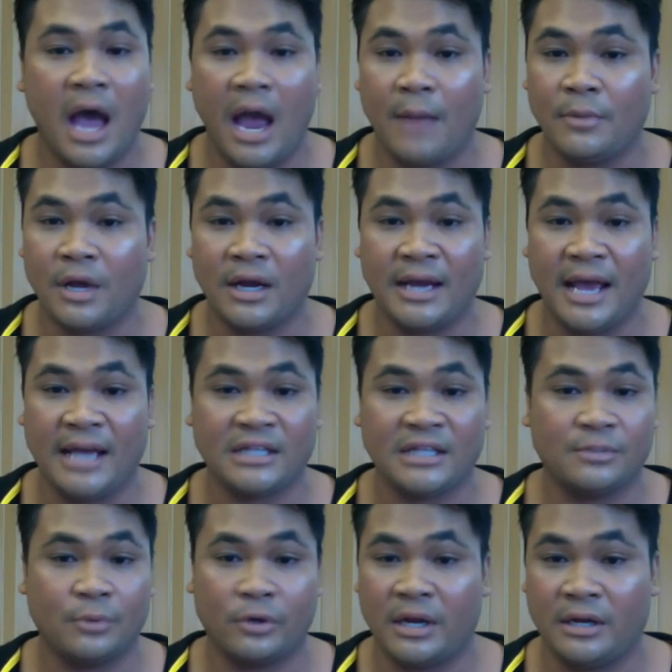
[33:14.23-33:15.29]
I'm not an
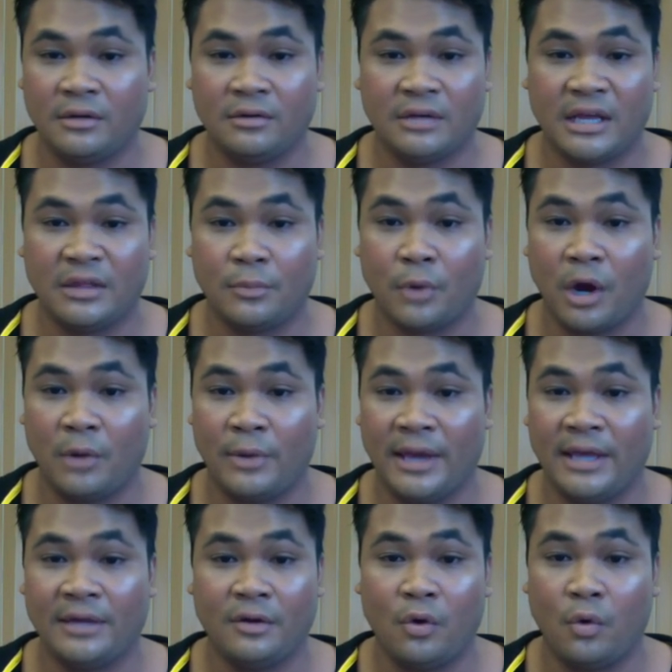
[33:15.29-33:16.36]
expert at either
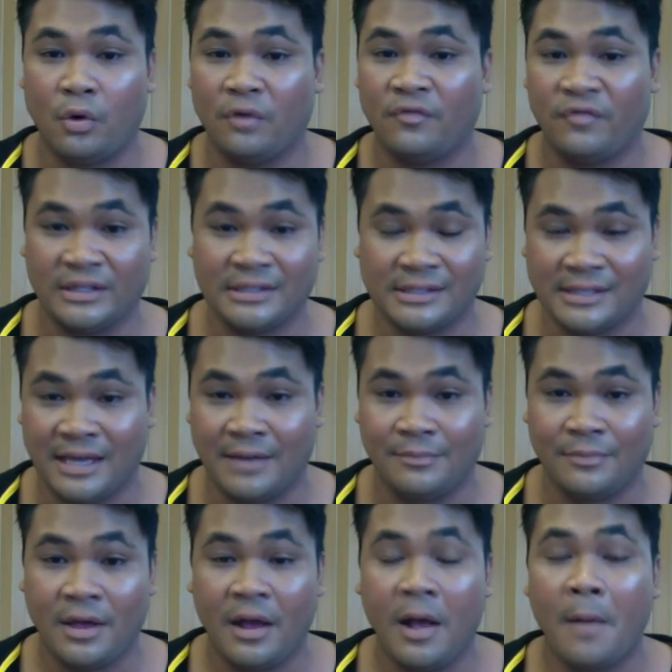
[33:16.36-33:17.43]
Broadway or finstep,